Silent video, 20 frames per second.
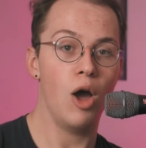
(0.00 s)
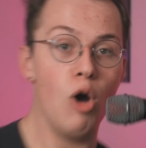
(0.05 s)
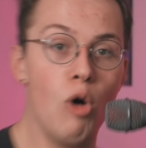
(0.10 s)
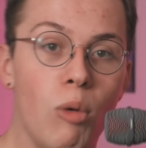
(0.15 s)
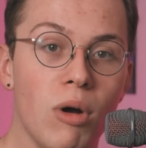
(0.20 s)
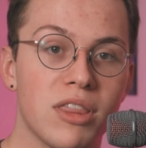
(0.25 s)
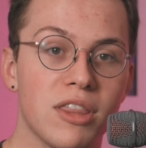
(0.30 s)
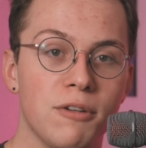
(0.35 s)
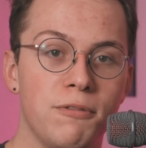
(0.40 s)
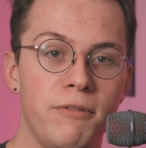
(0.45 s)

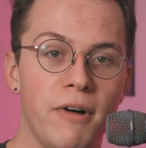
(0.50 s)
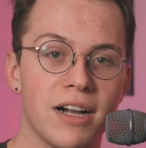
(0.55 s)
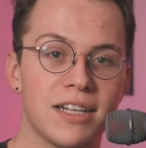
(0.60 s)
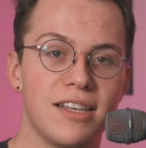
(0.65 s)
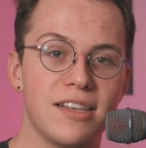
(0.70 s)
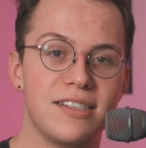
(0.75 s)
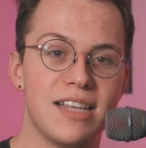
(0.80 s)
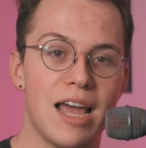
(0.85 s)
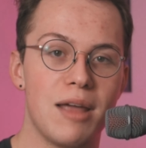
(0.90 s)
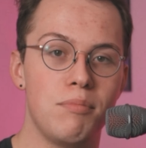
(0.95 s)
What the fuck
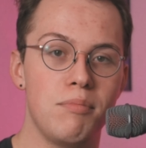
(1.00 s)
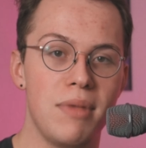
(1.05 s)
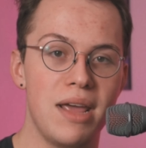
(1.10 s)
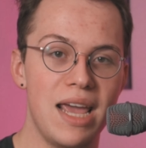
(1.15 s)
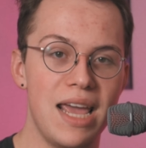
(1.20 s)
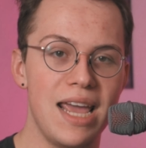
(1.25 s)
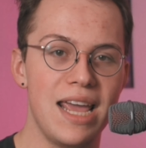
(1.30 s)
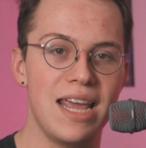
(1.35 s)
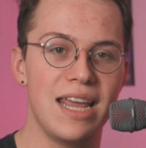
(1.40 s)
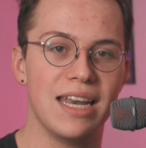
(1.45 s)
does that
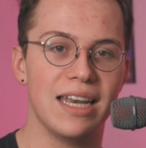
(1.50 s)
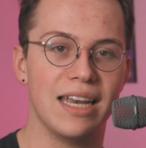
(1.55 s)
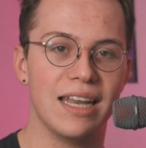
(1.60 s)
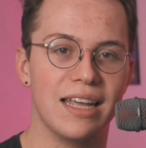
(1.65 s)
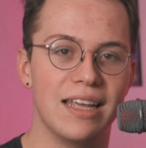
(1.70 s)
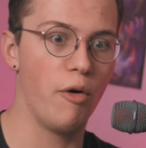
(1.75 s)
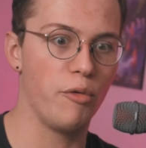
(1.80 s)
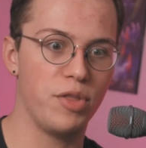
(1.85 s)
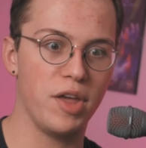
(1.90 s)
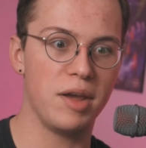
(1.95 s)

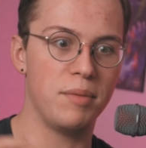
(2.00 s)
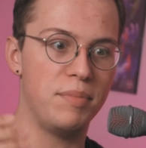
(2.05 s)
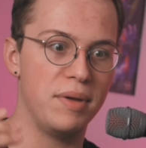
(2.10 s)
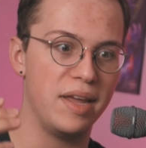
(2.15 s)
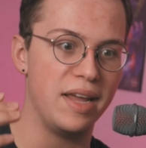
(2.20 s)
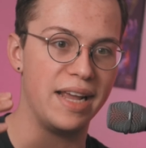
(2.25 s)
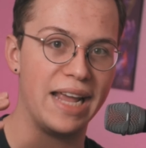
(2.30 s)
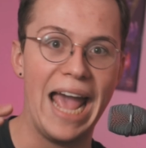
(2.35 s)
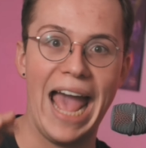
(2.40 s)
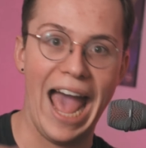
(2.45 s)
mean? Are they
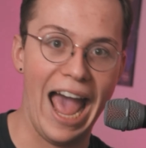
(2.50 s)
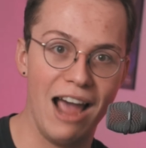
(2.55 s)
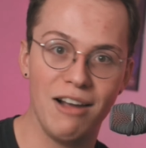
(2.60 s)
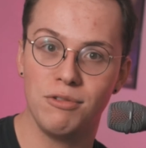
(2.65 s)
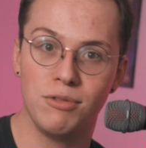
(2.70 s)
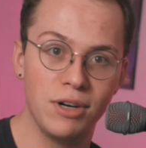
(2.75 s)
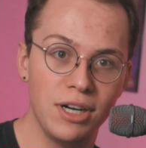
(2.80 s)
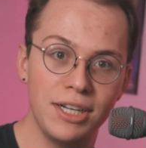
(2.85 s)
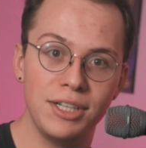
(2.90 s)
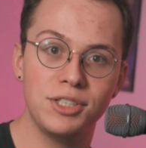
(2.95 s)
being
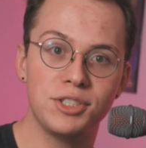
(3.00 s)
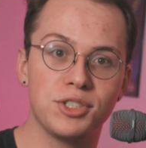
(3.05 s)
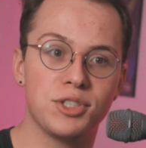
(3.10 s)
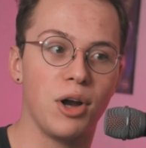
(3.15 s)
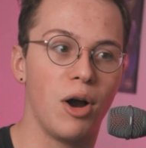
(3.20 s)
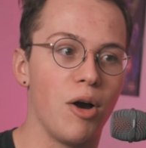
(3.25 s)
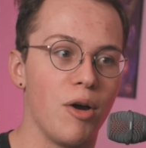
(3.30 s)
averaged?